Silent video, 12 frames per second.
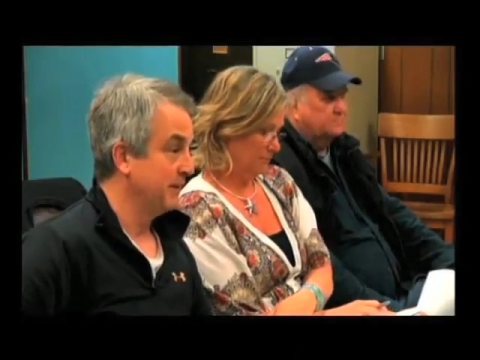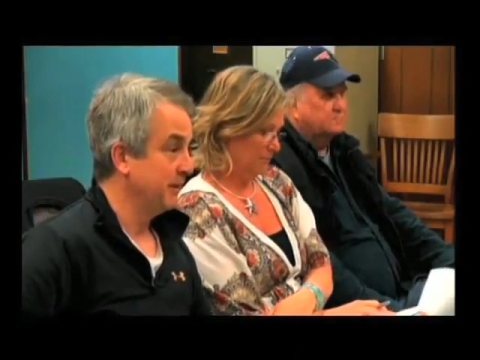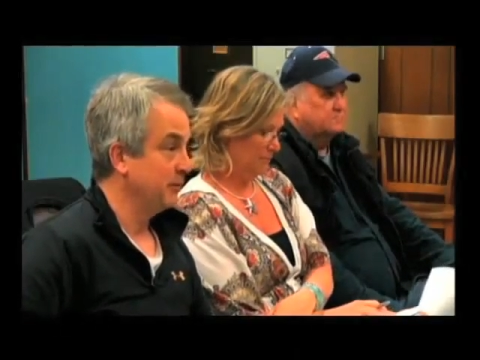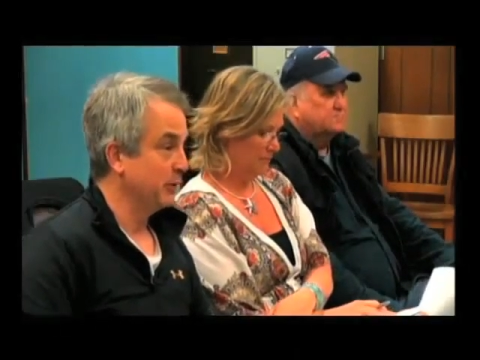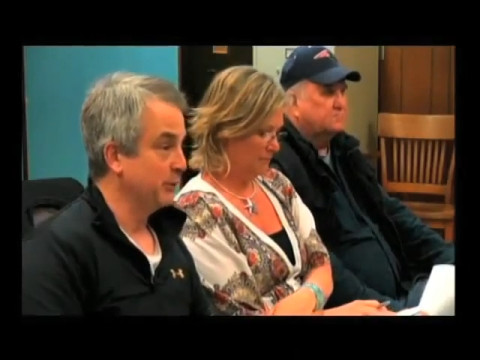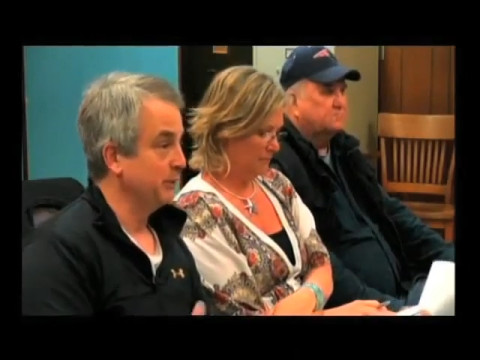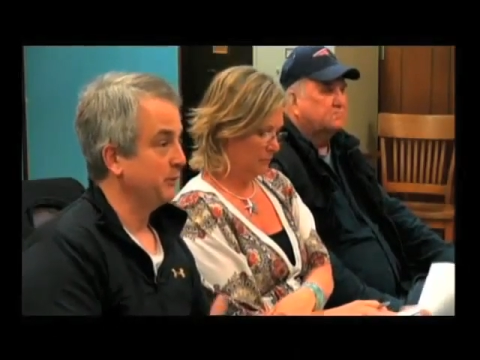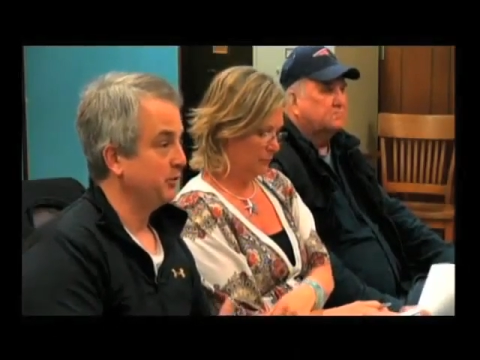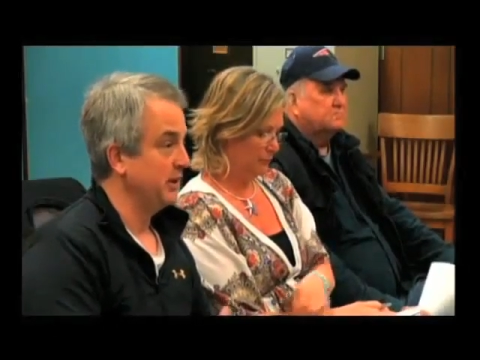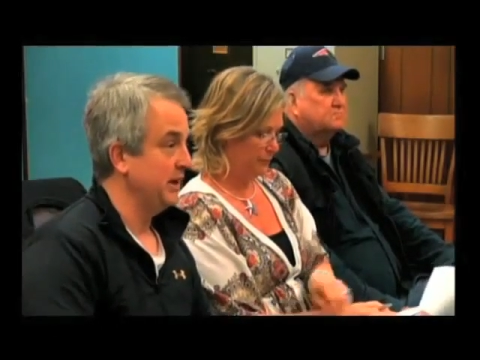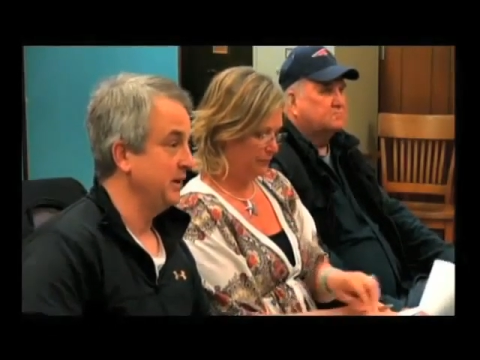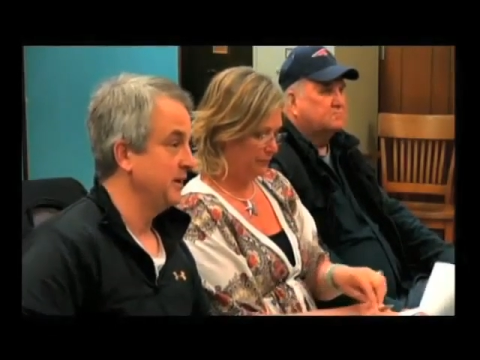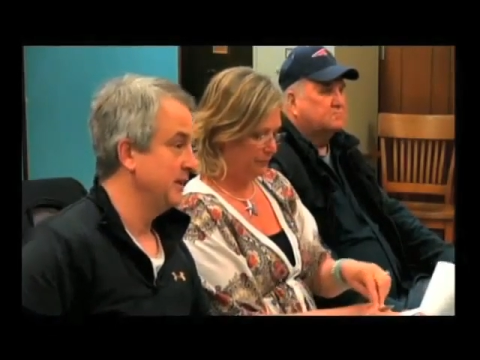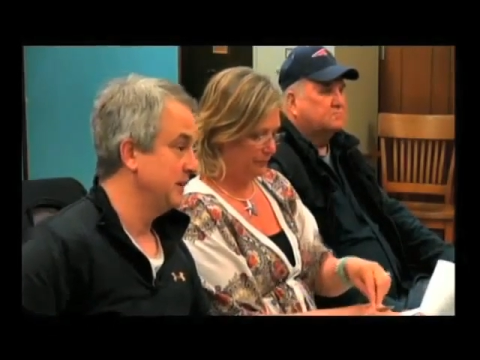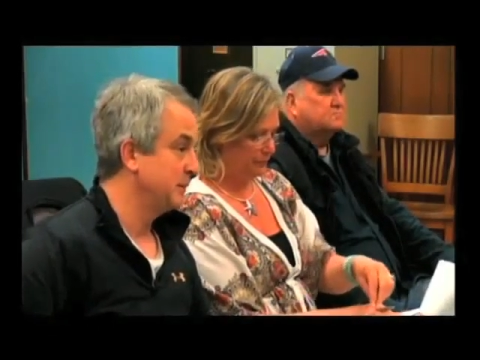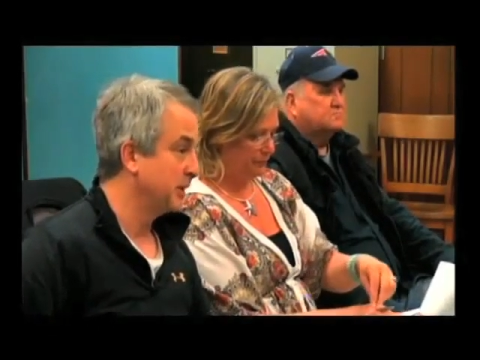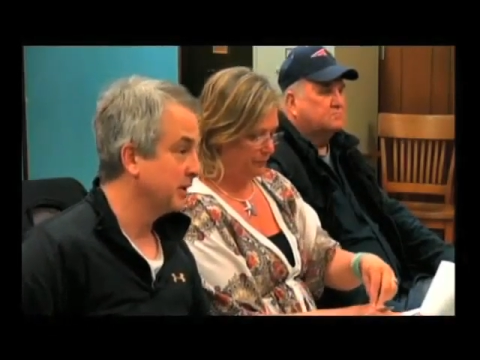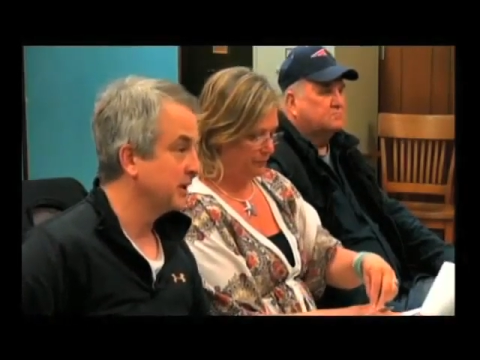Speaker 1: given what we've seen in the
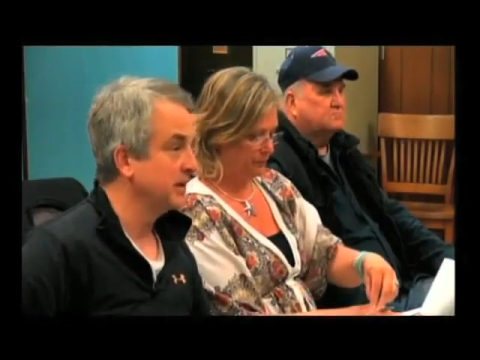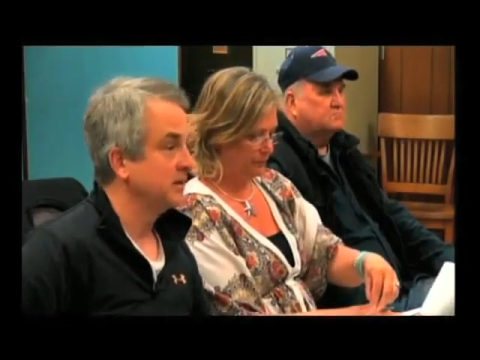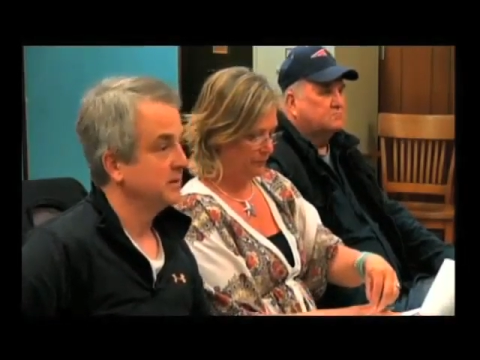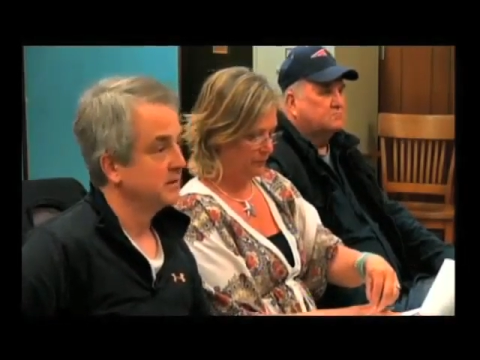market.